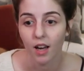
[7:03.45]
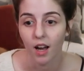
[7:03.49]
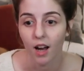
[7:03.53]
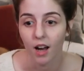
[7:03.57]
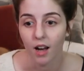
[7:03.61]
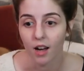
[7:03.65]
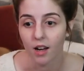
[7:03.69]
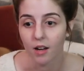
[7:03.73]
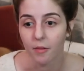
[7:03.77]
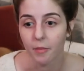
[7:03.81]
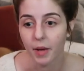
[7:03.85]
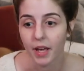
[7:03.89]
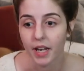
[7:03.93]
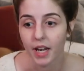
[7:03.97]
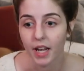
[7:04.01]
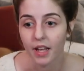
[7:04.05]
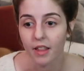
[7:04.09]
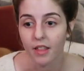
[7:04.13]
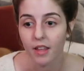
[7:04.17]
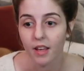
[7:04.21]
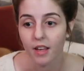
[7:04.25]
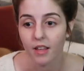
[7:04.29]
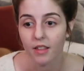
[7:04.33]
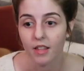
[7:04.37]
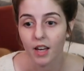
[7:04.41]
Um, and I
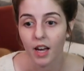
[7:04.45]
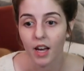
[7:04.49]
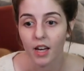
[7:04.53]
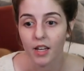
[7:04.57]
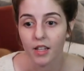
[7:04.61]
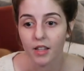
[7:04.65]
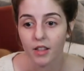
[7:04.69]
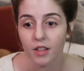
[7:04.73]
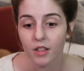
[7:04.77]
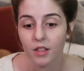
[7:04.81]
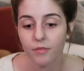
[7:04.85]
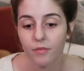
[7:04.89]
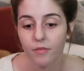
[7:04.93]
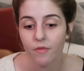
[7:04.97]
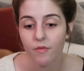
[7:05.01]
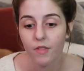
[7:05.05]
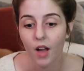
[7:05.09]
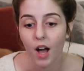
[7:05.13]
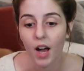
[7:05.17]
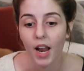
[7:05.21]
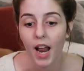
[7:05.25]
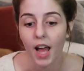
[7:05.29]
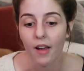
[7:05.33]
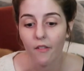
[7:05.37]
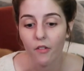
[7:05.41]
think that
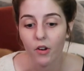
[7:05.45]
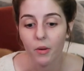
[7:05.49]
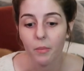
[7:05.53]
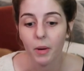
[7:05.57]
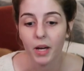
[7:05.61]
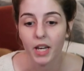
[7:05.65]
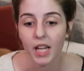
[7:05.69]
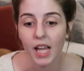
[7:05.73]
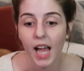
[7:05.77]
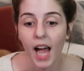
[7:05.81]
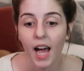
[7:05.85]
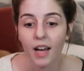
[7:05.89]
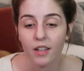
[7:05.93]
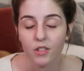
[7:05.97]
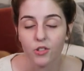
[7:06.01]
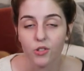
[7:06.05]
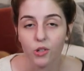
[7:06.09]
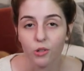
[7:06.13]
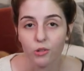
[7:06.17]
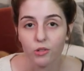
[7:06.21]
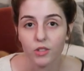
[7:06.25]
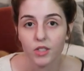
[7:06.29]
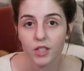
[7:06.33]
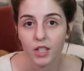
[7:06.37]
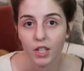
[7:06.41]
not everybody has
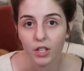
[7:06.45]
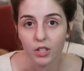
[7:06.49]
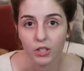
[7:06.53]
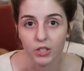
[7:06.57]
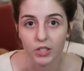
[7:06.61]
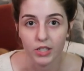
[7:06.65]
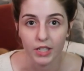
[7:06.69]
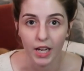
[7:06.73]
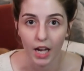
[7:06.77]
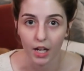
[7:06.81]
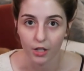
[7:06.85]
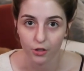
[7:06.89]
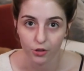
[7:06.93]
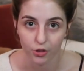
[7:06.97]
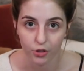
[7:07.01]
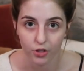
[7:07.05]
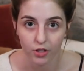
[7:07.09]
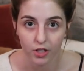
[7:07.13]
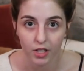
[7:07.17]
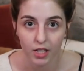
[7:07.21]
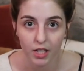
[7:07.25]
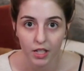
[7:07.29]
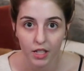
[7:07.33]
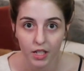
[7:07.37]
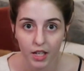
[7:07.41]
those skills
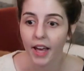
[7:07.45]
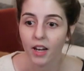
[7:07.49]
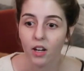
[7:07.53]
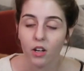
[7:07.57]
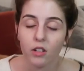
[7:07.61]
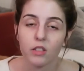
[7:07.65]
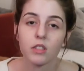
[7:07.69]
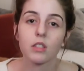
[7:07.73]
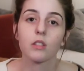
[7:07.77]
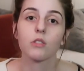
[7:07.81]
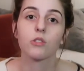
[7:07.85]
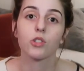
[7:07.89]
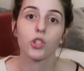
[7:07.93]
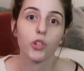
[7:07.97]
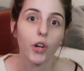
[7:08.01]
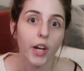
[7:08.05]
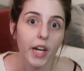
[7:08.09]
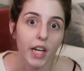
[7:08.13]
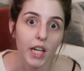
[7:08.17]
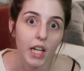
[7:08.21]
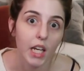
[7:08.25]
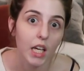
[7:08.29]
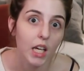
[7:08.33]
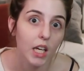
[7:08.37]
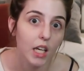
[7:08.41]
naturally. And also
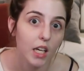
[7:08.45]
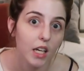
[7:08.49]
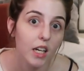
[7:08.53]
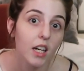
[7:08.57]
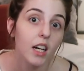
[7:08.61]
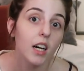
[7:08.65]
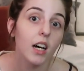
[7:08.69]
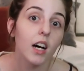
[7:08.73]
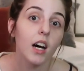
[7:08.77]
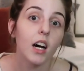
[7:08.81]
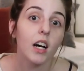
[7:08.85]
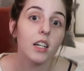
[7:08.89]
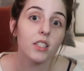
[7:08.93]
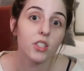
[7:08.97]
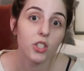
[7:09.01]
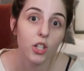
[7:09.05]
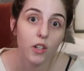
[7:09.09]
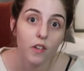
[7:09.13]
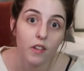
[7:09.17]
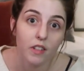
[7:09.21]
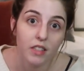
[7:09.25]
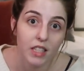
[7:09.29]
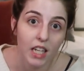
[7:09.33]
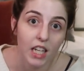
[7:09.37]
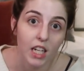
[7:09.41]
training a
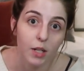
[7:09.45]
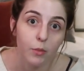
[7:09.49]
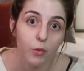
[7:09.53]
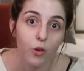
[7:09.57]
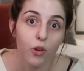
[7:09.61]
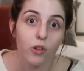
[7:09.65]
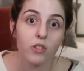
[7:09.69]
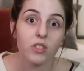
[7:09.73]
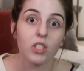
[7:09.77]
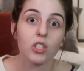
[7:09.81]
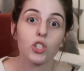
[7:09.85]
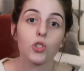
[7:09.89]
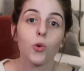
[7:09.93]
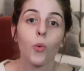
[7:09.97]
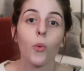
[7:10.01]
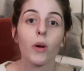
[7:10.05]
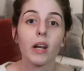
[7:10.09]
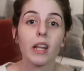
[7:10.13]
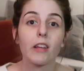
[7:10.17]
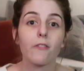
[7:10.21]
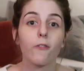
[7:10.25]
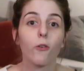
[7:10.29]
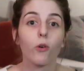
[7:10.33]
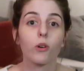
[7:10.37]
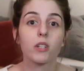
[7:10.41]
service animal is a
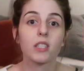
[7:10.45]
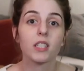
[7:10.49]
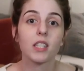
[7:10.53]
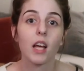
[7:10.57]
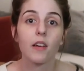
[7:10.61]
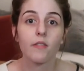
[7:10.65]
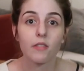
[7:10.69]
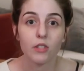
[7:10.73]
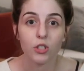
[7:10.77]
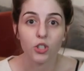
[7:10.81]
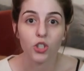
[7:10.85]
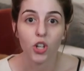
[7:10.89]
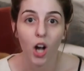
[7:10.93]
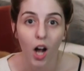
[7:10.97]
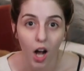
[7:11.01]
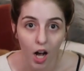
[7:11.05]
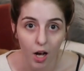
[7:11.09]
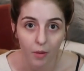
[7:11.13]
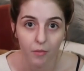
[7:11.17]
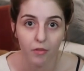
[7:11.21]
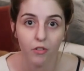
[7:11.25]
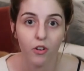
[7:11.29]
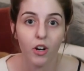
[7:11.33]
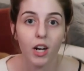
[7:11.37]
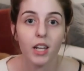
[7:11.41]
24-7
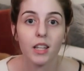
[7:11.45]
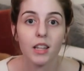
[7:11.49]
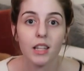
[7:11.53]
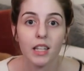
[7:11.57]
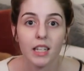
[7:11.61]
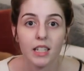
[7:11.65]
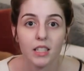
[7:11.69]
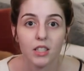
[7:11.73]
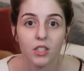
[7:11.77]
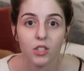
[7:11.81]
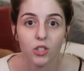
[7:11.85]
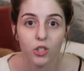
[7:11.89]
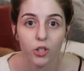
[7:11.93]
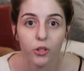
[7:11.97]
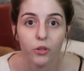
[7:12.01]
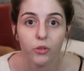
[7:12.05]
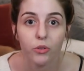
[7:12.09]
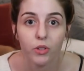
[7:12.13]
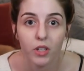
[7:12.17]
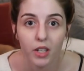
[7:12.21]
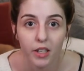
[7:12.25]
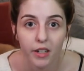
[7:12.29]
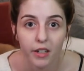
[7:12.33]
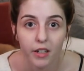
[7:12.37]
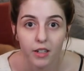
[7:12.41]
job for at least two
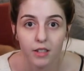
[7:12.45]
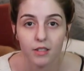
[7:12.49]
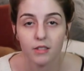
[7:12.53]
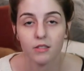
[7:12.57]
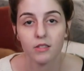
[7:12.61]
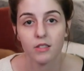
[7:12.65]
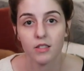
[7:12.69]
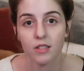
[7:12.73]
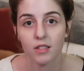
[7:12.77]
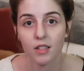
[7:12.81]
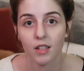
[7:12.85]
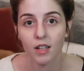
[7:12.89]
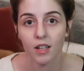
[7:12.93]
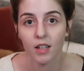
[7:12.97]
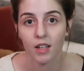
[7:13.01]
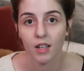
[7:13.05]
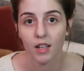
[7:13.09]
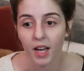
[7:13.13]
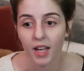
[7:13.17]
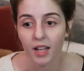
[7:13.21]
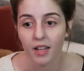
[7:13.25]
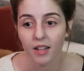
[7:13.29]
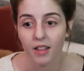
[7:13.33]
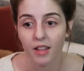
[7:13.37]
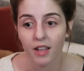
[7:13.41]
years.
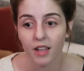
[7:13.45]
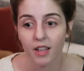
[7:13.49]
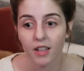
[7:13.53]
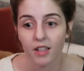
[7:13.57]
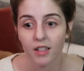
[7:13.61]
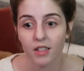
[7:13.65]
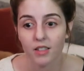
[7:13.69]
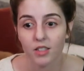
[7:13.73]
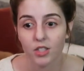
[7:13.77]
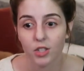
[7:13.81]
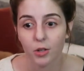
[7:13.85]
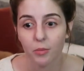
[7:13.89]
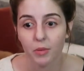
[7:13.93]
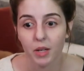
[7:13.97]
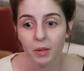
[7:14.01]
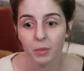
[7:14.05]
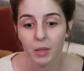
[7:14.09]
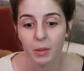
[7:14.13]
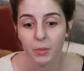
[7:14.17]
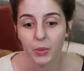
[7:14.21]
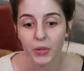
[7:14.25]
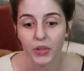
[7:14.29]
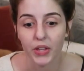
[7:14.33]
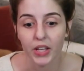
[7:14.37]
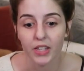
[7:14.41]
I think so many
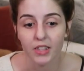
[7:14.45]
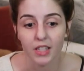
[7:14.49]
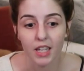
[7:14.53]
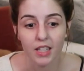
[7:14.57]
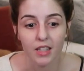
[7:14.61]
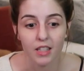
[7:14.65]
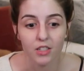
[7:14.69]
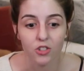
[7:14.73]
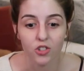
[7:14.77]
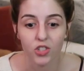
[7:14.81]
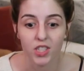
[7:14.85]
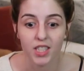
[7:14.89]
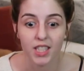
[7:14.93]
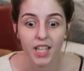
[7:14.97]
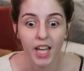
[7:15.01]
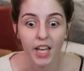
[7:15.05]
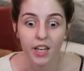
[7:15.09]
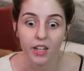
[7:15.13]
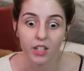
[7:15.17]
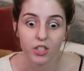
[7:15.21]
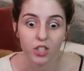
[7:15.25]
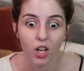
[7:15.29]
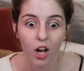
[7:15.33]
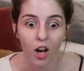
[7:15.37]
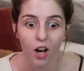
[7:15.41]
people think that they'll just get
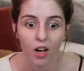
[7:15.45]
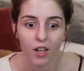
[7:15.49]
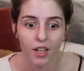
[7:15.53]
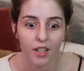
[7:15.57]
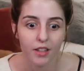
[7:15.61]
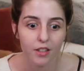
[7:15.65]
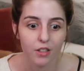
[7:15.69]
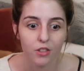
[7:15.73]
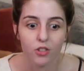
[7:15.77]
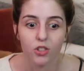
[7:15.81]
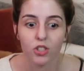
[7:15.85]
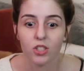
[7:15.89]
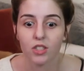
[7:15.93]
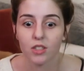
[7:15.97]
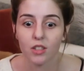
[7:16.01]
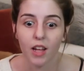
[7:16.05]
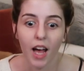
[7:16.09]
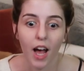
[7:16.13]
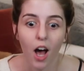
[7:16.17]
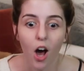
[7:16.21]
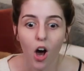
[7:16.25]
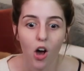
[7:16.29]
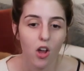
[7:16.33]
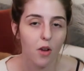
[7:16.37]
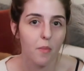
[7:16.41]
a dog and they'll just
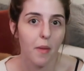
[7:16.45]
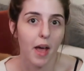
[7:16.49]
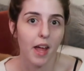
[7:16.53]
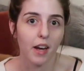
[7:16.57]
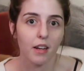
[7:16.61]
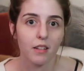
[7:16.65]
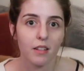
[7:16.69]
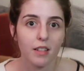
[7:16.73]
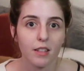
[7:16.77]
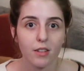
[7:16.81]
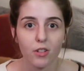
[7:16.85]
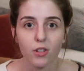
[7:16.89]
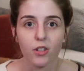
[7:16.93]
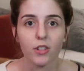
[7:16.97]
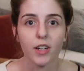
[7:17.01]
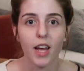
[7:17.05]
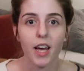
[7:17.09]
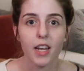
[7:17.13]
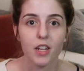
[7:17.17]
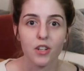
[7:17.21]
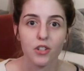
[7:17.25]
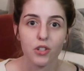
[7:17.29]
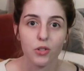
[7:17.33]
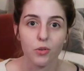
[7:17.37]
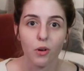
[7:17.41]
automatically learn
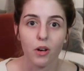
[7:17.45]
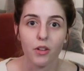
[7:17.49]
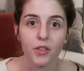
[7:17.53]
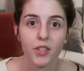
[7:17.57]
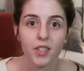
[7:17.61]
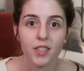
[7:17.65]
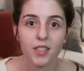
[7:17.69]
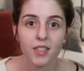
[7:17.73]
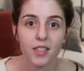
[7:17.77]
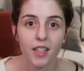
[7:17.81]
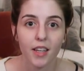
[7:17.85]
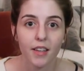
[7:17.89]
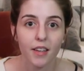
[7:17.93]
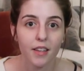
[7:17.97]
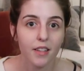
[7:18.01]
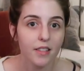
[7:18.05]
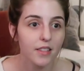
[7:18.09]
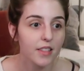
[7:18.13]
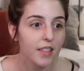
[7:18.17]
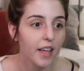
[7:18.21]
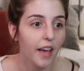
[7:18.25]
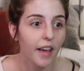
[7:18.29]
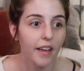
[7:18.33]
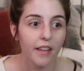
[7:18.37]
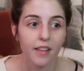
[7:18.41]
how to do all these
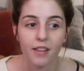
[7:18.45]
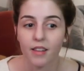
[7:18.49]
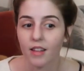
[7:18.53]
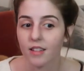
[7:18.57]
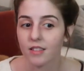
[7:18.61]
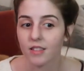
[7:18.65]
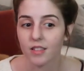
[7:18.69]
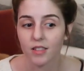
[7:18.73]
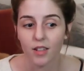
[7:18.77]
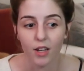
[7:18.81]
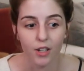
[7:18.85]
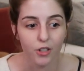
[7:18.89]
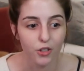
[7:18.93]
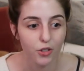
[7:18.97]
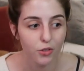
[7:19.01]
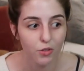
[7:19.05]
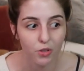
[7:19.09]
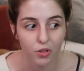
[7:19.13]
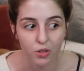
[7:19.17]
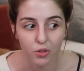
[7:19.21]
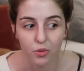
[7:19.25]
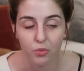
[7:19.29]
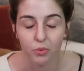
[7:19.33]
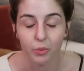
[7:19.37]
things and that's not true.